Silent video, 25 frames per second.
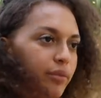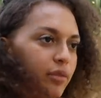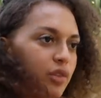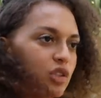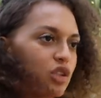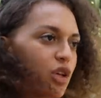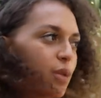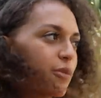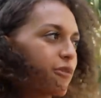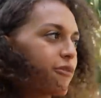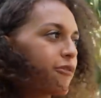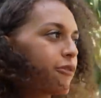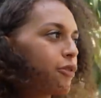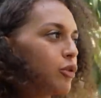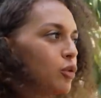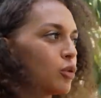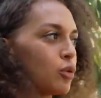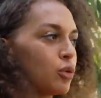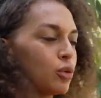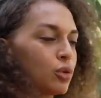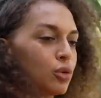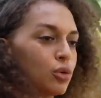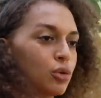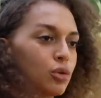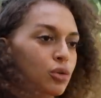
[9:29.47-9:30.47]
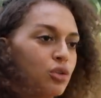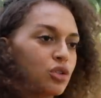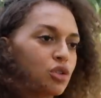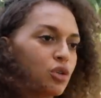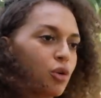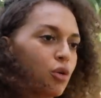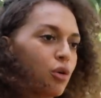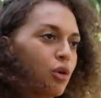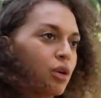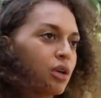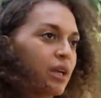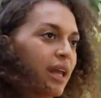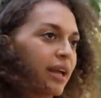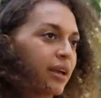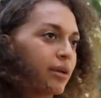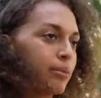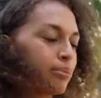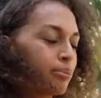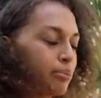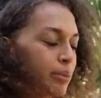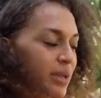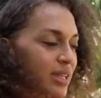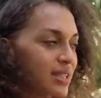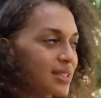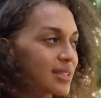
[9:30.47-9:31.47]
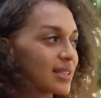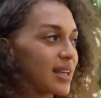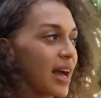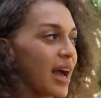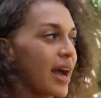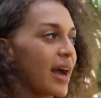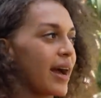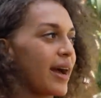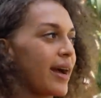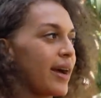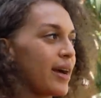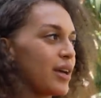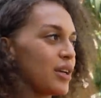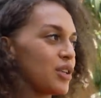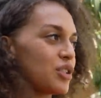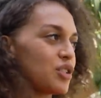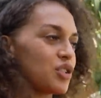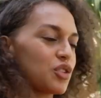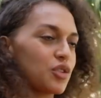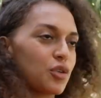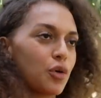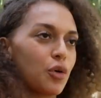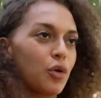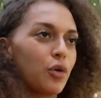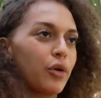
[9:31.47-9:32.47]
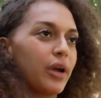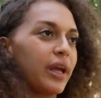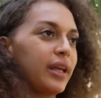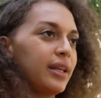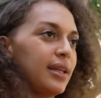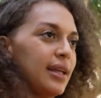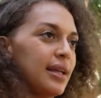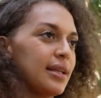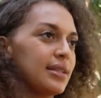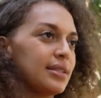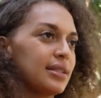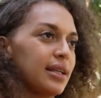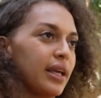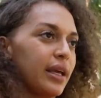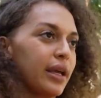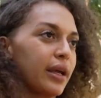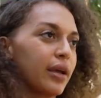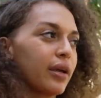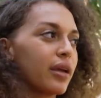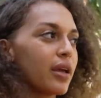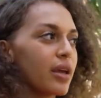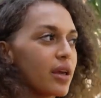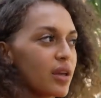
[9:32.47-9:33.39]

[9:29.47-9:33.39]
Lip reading: some food or like a massage or anything.